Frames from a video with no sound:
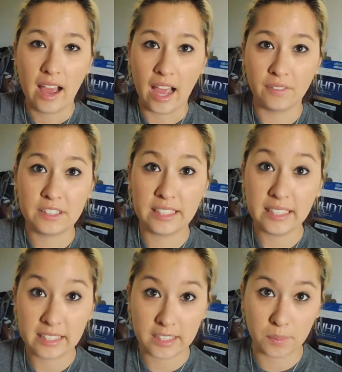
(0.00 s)
I've
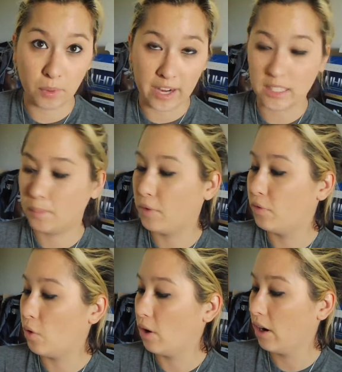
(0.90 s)
seen these sprays
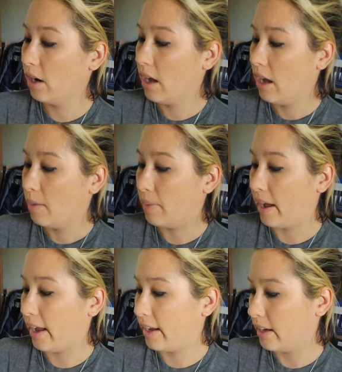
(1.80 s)
before
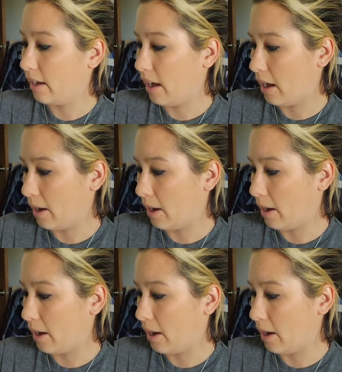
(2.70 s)
by